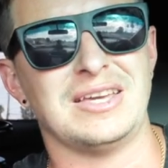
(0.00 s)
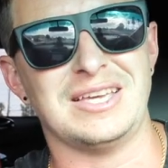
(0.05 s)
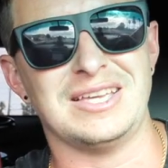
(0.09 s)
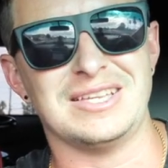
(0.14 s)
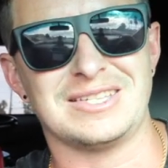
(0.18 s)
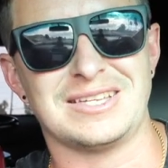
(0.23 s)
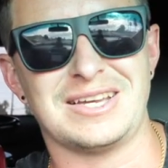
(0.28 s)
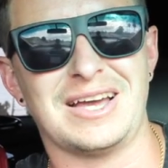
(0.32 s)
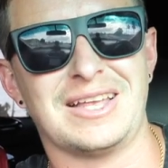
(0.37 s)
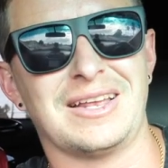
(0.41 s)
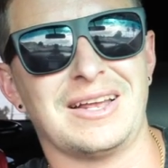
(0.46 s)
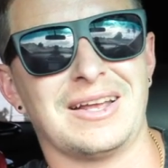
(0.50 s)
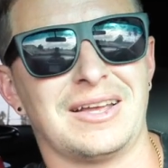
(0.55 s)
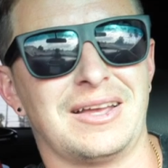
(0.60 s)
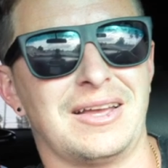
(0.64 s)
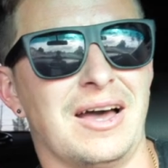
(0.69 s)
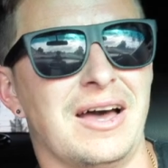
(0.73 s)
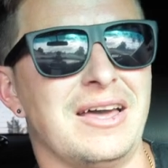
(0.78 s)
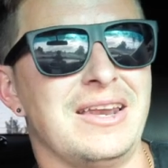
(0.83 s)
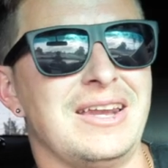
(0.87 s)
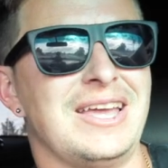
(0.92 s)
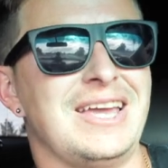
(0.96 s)
He's got a
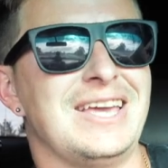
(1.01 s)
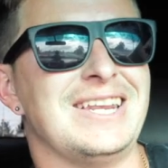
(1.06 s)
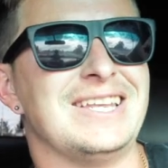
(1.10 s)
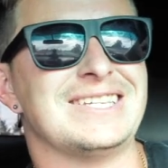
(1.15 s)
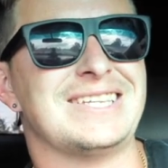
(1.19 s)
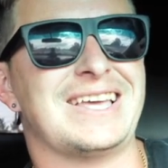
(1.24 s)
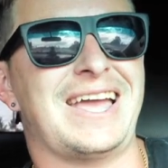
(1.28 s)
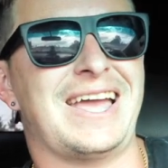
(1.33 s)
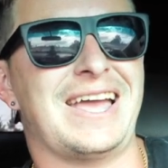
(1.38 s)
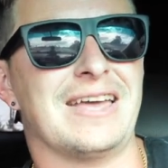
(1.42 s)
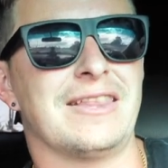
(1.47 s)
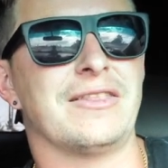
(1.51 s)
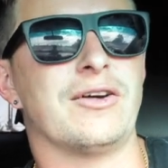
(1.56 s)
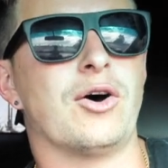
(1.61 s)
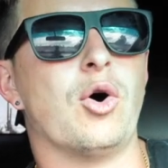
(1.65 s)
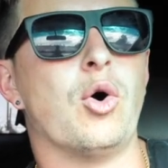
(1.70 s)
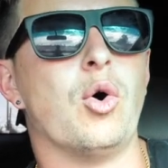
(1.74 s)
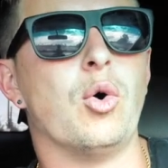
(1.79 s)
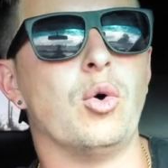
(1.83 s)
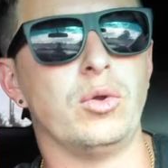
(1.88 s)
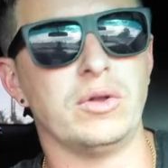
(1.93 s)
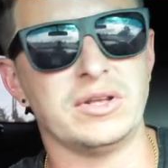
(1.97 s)
gun in his hand the
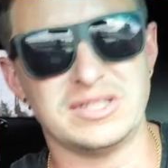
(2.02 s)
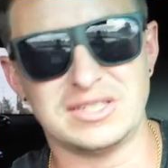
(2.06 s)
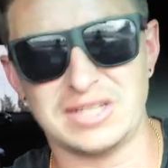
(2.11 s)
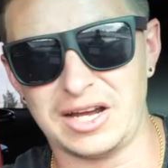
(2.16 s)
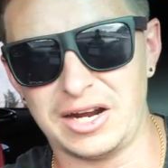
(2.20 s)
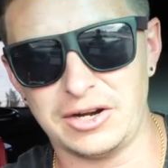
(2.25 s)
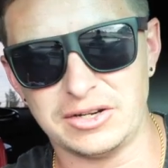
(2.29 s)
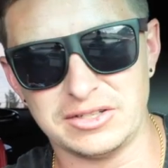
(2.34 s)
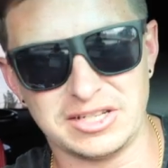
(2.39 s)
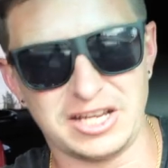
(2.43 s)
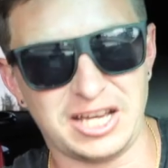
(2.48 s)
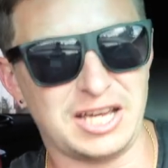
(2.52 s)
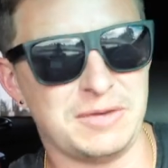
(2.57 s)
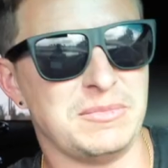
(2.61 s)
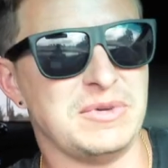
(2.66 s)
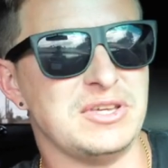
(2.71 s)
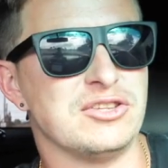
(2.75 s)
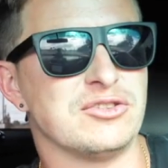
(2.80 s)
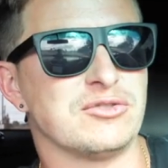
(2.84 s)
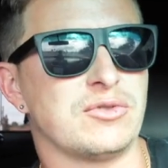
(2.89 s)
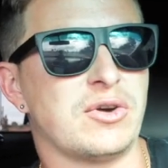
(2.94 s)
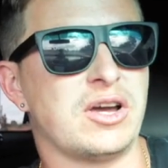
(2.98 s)
whole entire time
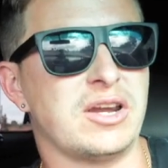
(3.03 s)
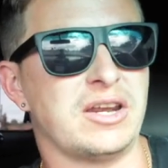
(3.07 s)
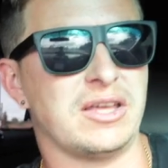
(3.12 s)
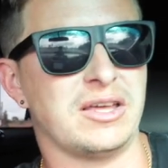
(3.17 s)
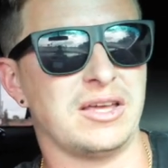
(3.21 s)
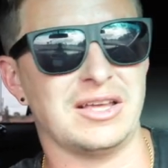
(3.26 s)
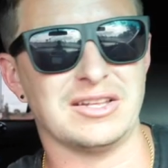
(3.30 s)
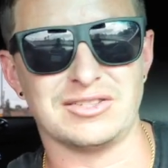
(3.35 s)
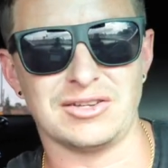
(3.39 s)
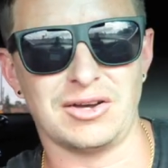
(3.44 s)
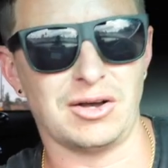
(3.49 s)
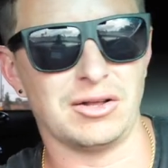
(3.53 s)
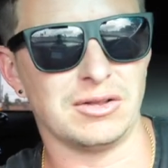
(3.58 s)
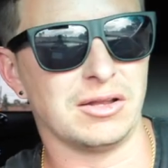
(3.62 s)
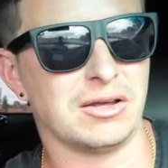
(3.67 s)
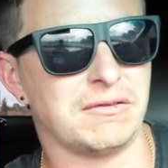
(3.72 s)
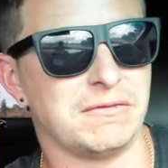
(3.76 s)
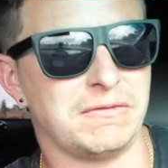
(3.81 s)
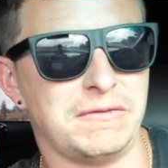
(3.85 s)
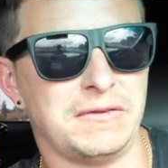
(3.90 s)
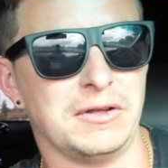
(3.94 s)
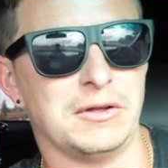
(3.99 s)
he's running. It's all
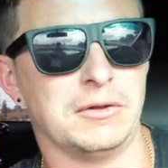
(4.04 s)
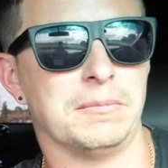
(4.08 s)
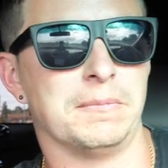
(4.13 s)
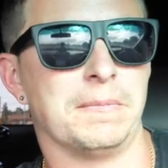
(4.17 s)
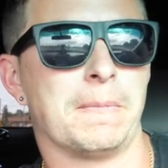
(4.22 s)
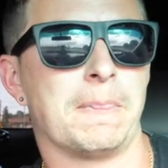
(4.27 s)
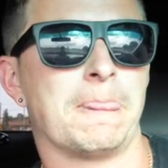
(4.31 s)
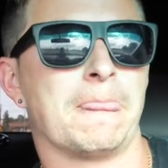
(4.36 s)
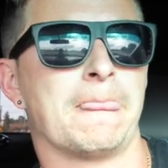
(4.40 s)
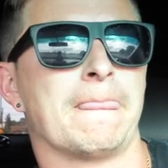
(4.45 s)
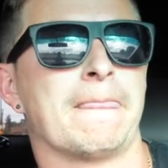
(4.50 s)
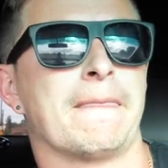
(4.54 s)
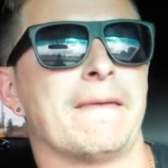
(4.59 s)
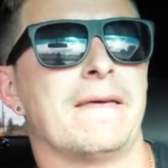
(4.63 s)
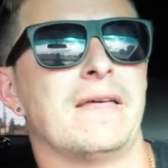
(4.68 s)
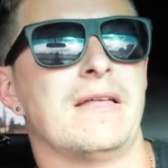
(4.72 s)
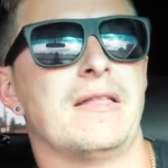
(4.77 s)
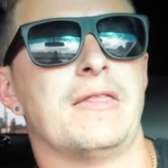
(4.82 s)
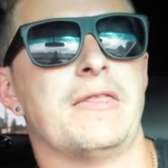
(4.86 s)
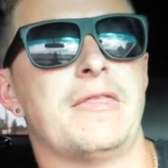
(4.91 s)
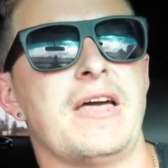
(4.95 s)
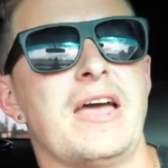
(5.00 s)
on
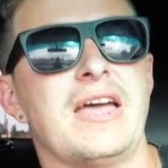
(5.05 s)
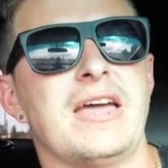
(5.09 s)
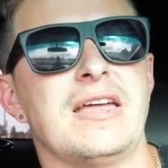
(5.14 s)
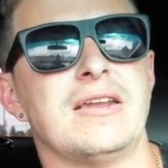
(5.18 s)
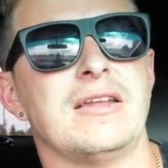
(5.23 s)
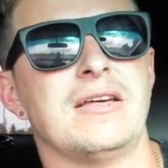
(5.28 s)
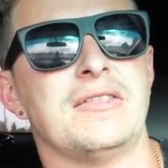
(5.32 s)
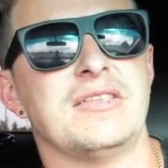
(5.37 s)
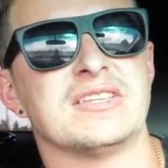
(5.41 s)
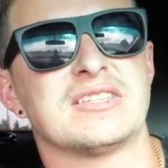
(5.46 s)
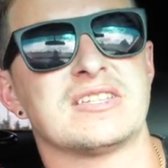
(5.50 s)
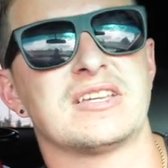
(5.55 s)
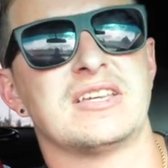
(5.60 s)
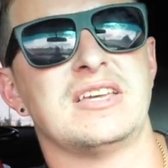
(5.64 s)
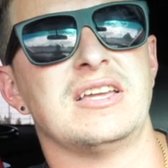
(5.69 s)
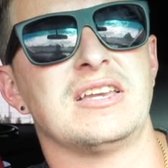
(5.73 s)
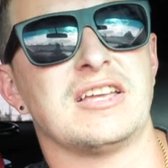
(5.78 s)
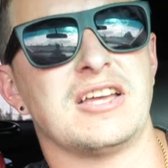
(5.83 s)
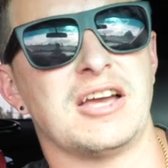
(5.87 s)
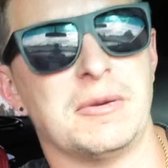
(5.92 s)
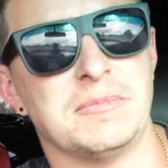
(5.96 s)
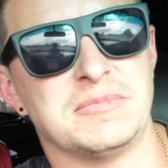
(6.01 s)
film. Then this
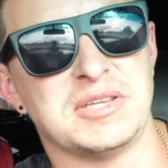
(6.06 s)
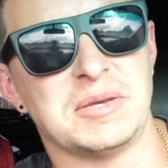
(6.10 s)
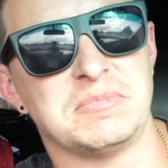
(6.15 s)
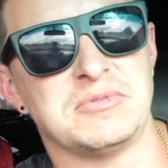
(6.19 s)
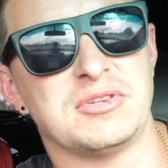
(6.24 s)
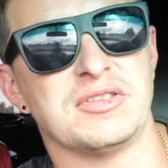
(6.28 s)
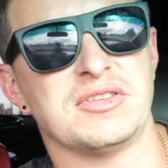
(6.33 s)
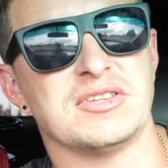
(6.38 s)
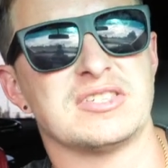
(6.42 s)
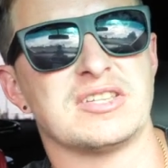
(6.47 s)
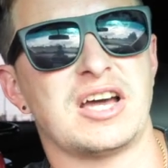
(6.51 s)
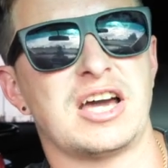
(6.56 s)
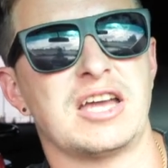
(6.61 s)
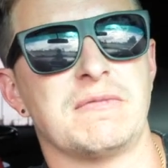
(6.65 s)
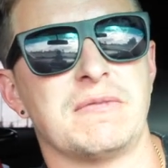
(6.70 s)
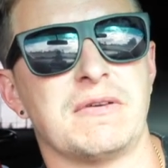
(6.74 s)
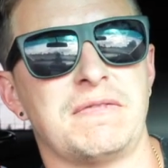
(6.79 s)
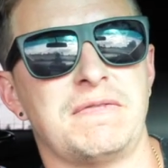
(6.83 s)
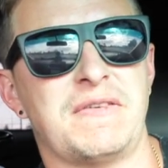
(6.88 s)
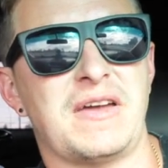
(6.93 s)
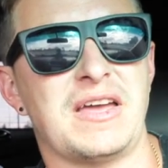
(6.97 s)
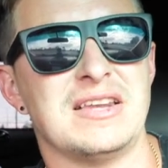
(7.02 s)
kid comes up to the side of
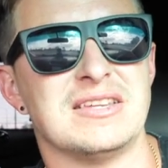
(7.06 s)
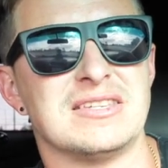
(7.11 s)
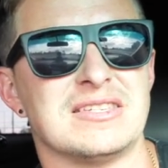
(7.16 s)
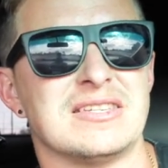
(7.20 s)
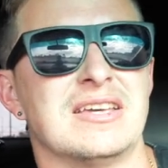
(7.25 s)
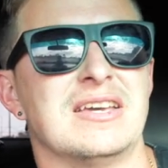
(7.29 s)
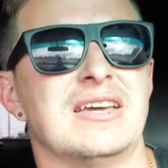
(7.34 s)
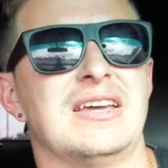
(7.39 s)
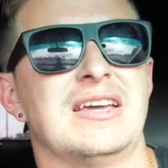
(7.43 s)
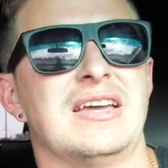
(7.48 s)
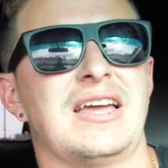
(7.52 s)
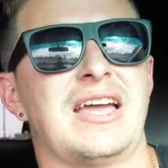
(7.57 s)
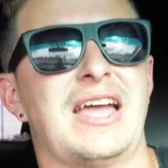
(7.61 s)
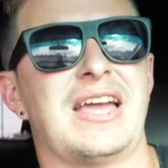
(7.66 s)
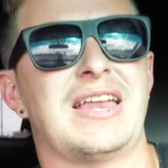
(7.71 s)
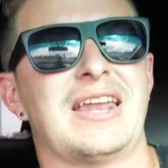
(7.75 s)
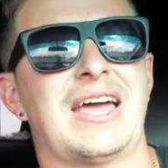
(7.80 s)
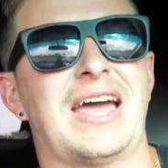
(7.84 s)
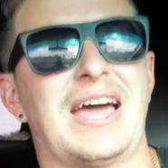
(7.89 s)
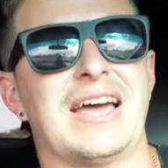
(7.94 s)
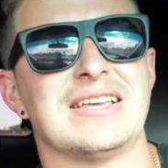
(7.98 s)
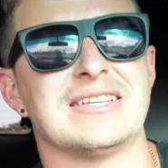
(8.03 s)
a fence,
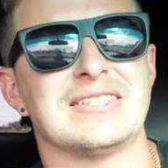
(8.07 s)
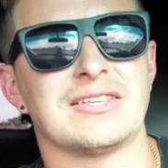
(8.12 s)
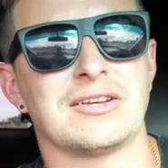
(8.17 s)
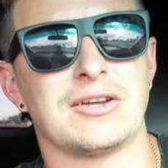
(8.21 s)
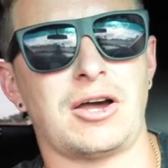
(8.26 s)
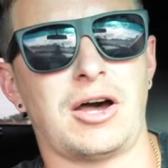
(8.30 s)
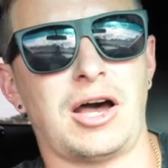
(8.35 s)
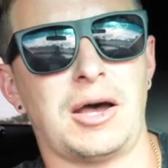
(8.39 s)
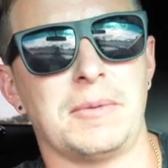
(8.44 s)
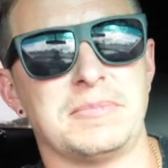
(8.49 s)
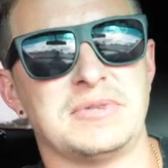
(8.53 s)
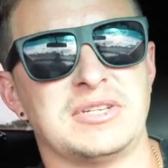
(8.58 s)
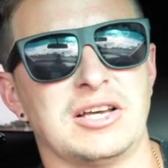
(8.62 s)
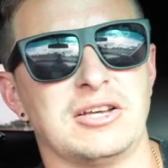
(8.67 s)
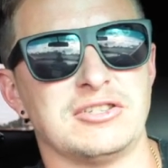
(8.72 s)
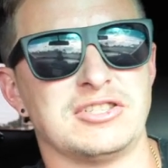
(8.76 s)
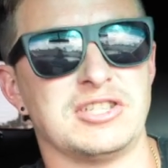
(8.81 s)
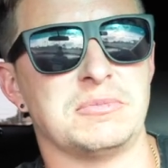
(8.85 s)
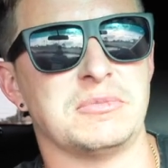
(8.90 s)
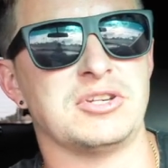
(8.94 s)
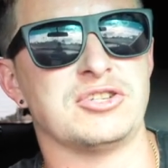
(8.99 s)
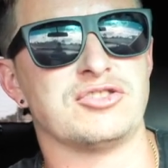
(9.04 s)
and as the cop
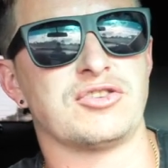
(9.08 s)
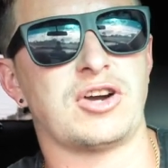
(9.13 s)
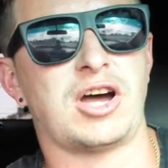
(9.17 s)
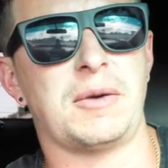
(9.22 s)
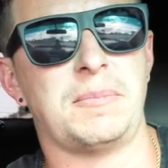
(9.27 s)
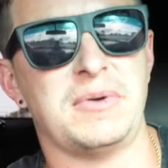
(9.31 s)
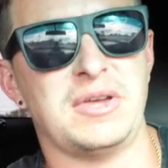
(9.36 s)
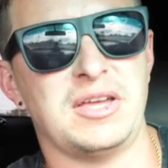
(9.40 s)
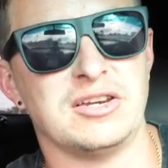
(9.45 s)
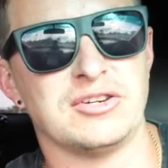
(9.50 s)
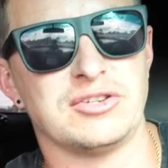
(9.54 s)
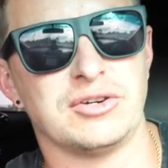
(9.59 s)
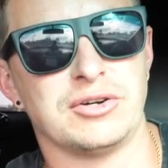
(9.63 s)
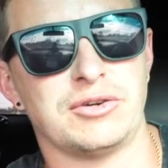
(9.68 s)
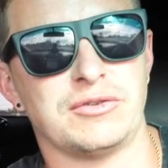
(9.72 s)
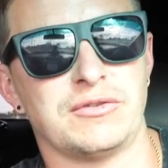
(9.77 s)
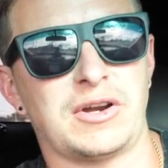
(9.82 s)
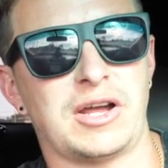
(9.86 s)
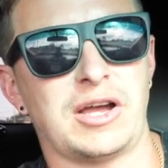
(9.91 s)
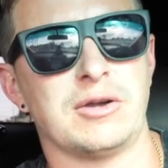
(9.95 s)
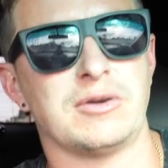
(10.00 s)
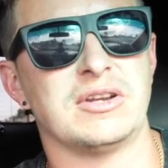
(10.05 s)
tells him to drop it and turn
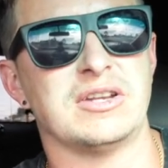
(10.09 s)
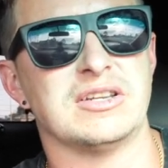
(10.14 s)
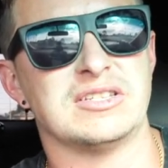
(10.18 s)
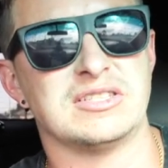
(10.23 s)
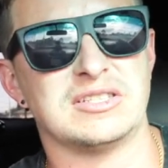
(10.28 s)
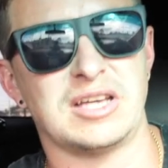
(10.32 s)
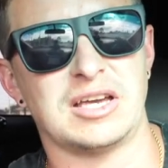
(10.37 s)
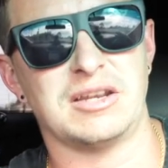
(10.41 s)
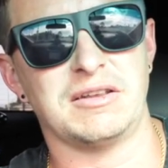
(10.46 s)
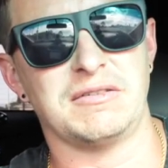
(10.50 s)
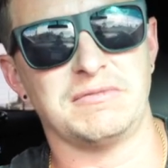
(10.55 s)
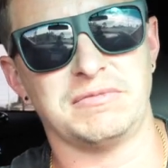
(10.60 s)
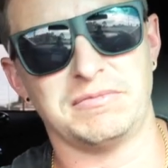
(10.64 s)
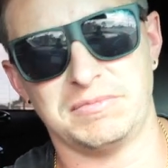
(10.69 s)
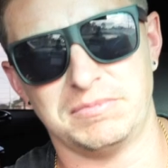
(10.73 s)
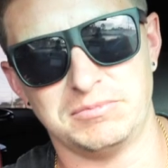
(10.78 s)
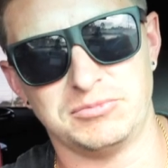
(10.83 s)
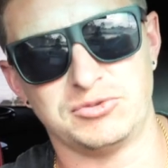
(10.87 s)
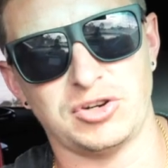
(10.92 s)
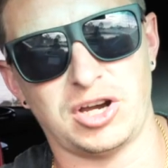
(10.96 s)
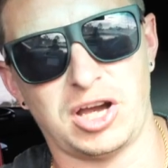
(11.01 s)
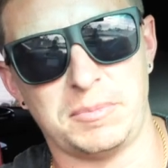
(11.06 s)
around, instead
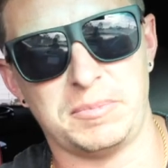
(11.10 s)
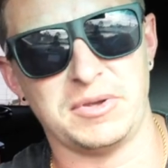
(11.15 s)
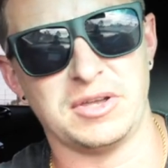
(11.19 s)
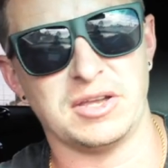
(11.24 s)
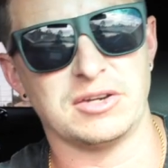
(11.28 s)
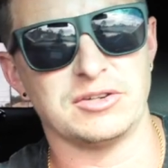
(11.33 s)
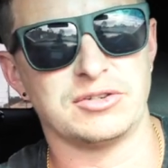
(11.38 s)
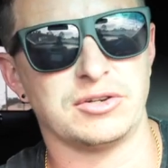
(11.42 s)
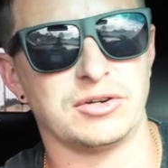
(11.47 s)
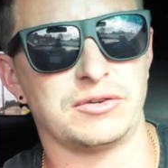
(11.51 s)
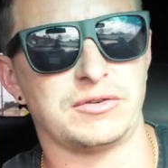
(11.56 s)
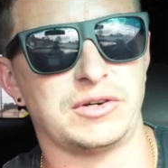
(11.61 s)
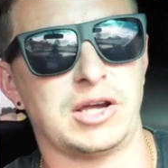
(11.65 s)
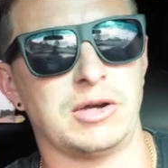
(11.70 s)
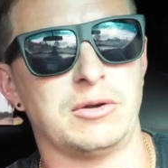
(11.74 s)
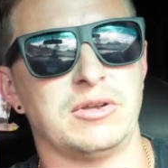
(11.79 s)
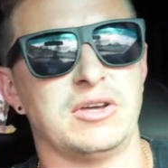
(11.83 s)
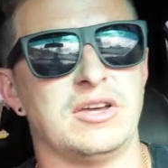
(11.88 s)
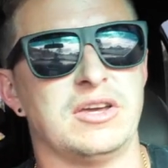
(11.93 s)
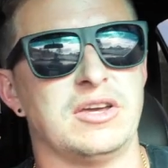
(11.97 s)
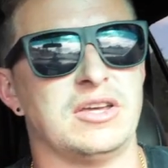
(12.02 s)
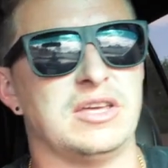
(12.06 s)
of dropping and turning
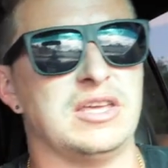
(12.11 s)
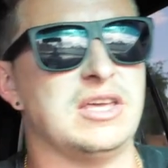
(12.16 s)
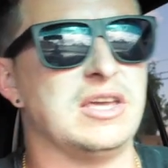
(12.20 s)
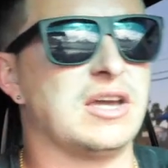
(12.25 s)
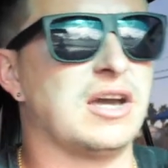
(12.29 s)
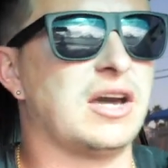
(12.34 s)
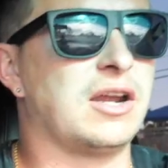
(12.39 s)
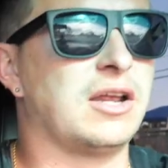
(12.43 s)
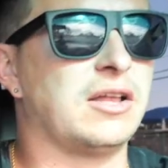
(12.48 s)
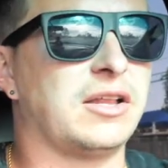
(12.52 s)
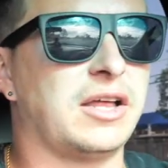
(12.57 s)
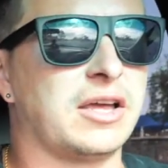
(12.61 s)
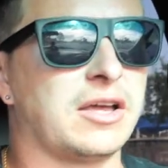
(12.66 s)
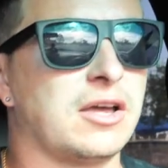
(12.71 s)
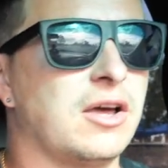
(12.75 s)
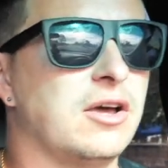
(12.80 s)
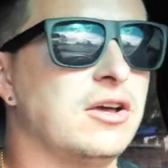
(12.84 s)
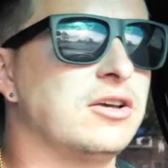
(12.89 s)
around, he kind of like